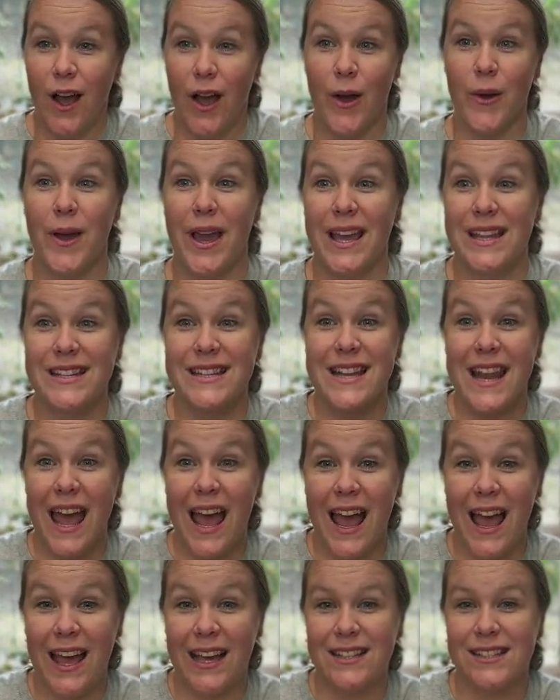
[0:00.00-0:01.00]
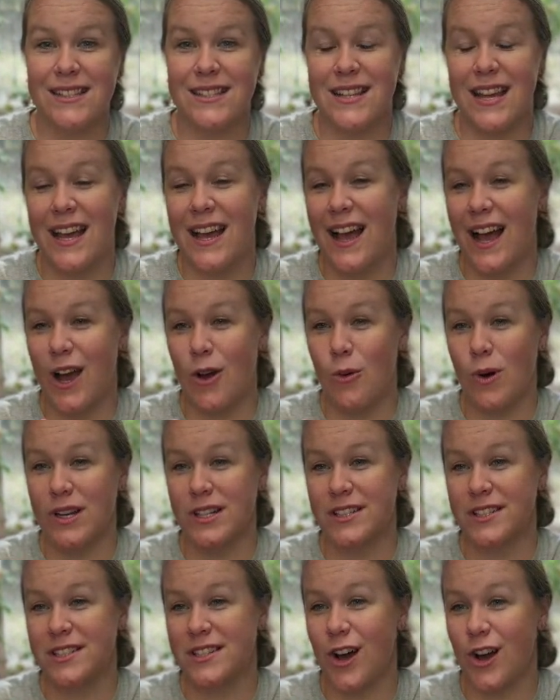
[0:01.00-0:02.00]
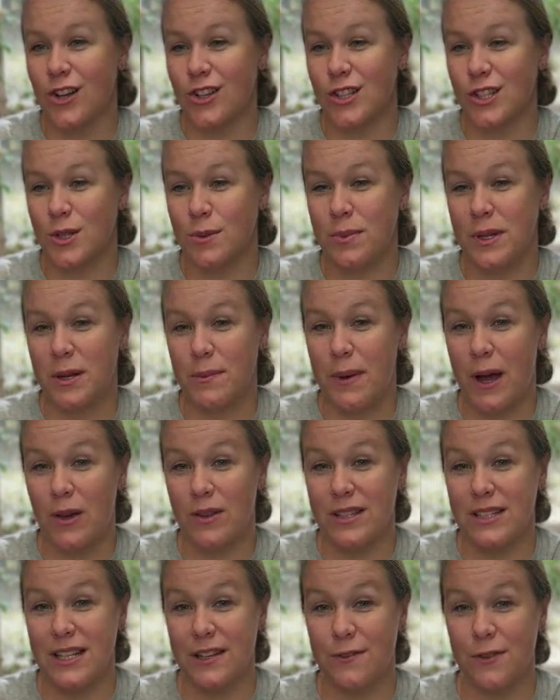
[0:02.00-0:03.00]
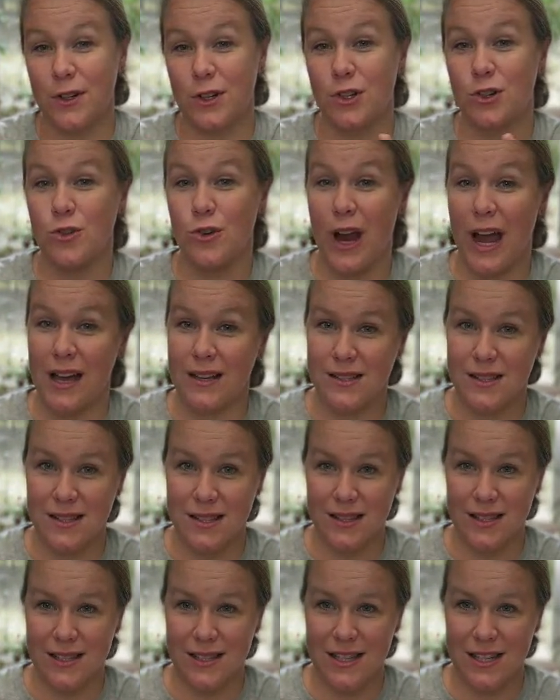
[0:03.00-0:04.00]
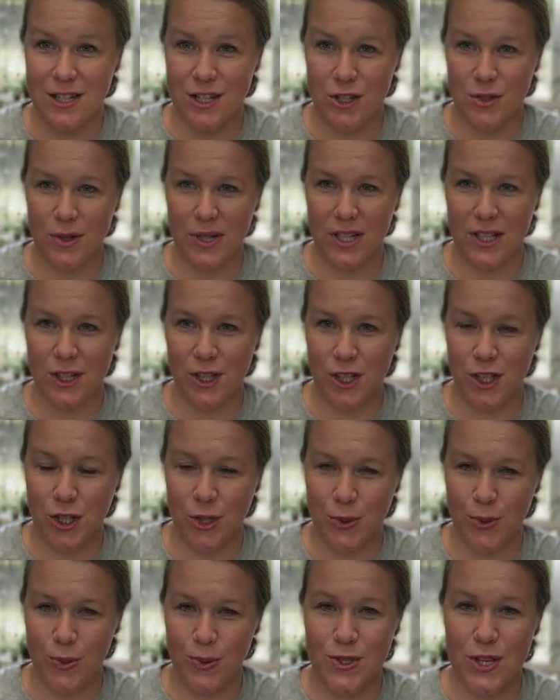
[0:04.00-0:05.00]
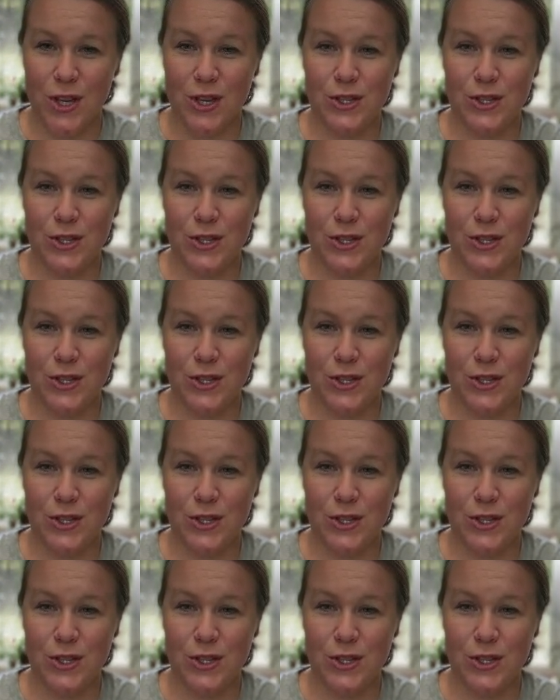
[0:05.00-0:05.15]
Okay, next, I wanted to talk a little bit about the different grasses that you can use.